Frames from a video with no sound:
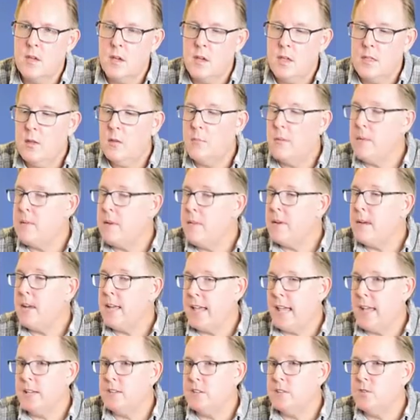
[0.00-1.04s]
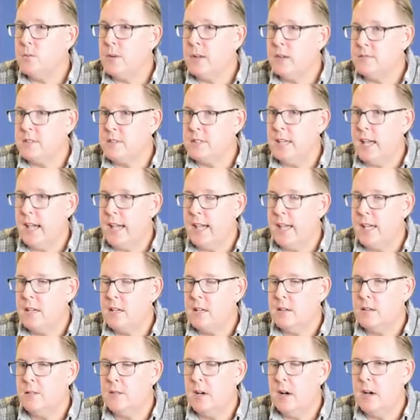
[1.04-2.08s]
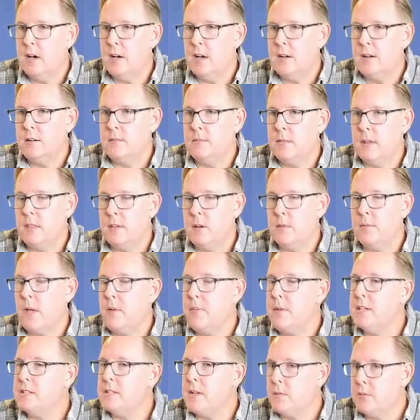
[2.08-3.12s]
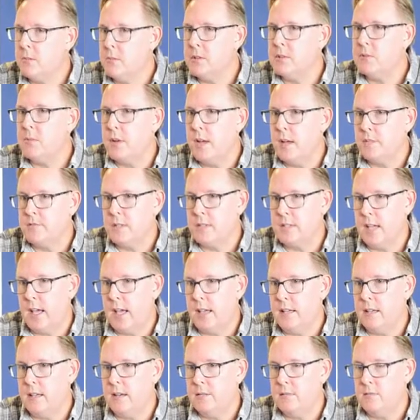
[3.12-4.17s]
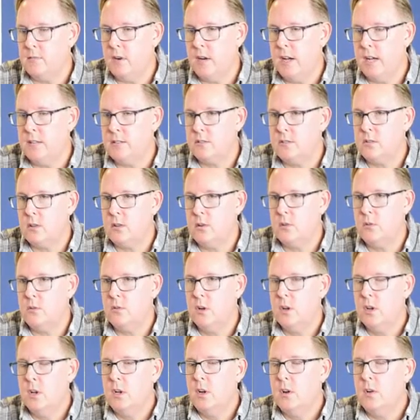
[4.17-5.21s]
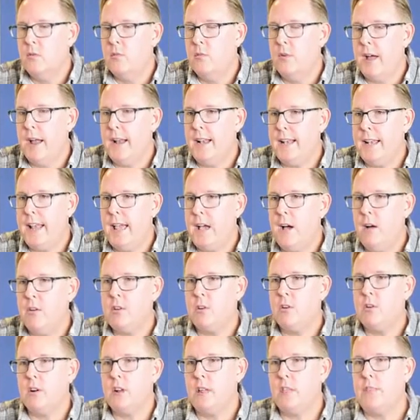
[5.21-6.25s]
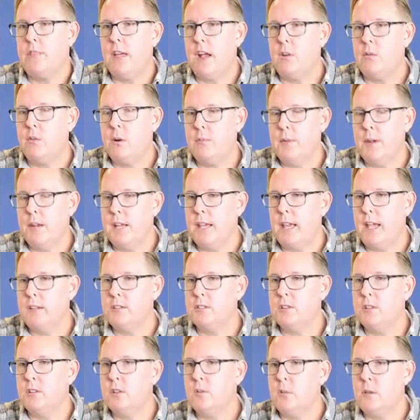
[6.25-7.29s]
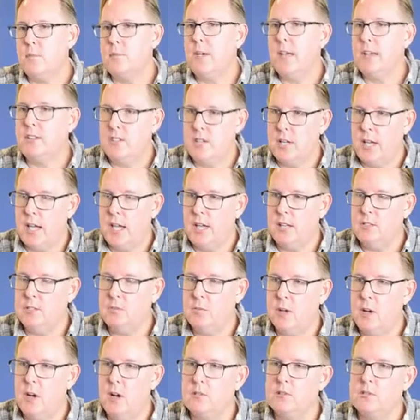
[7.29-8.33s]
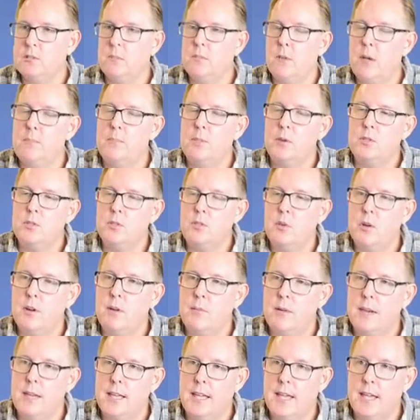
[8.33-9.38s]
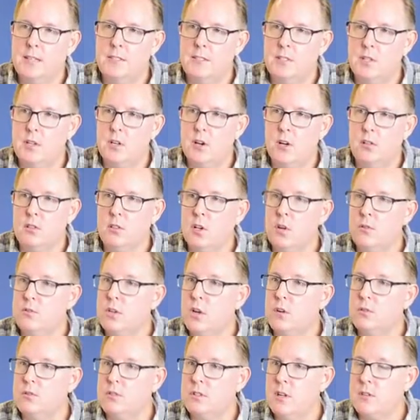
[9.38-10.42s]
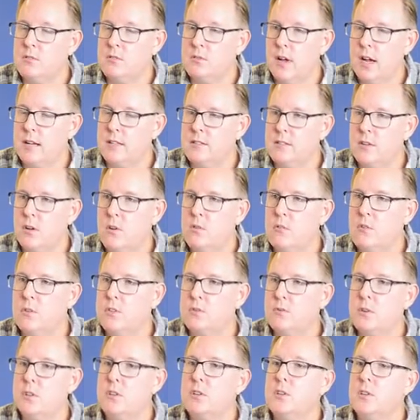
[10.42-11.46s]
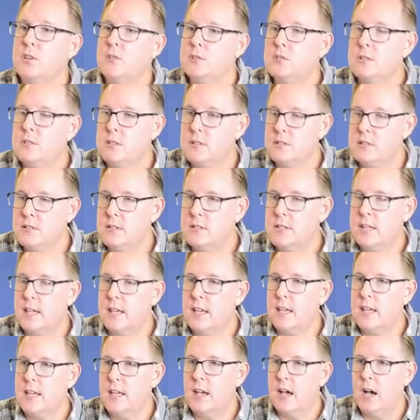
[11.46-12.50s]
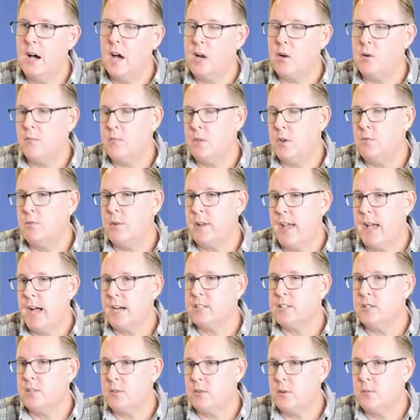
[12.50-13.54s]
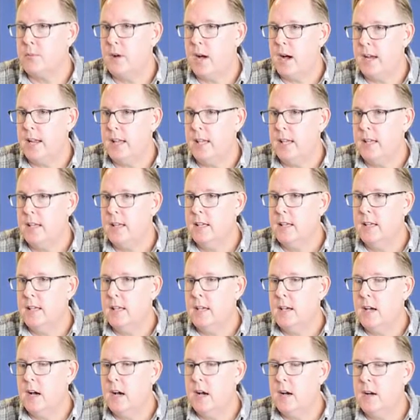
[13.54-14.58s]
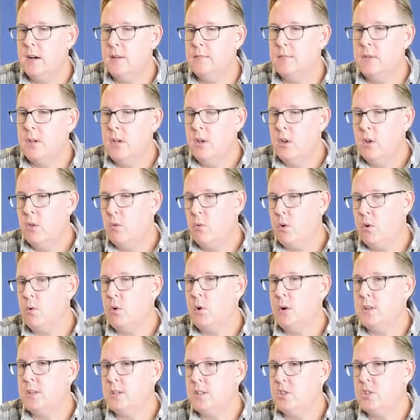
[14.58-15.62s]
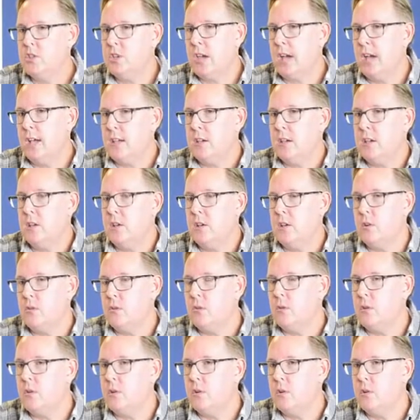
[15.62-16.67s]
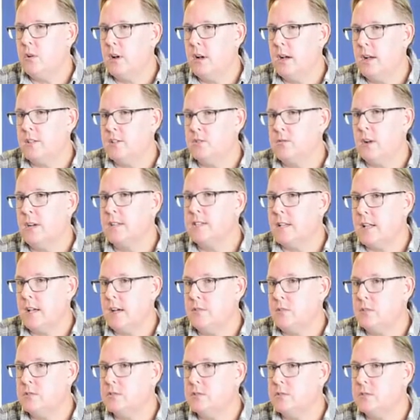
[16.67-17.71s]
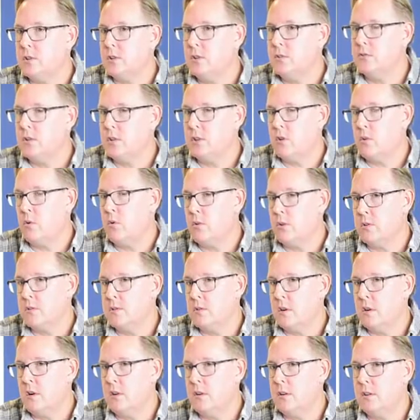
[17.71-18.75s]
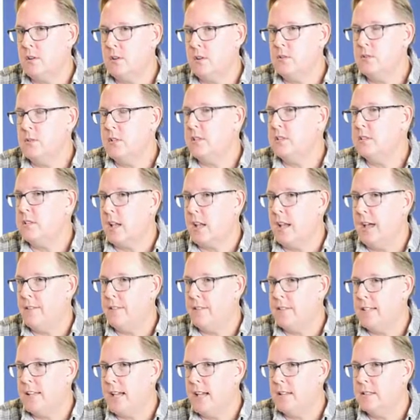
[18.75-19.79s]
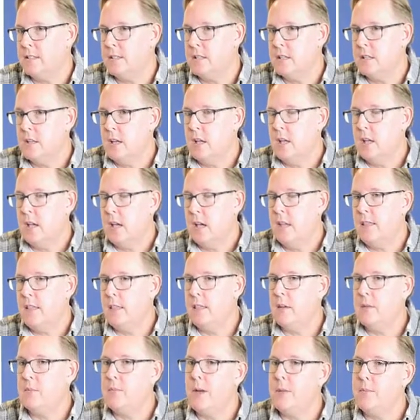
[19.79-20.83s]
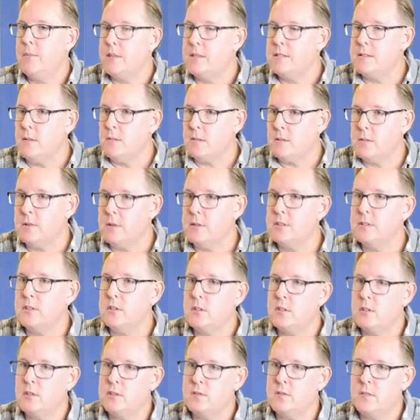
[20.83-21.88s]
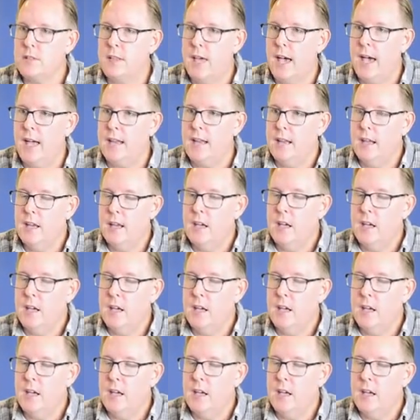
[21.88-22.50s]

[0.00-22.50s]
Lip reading: There may be medications we have to take, and there may be supplements we have to take, right? So right now you're on a thyroid medication that we may change. We also may put you on a medication called low-dose naltrexone, which reduces the autoimmune reaction in your body. We're going to check your stress levels using cortisol and using a saliva test, and then there may be supplements to use for that.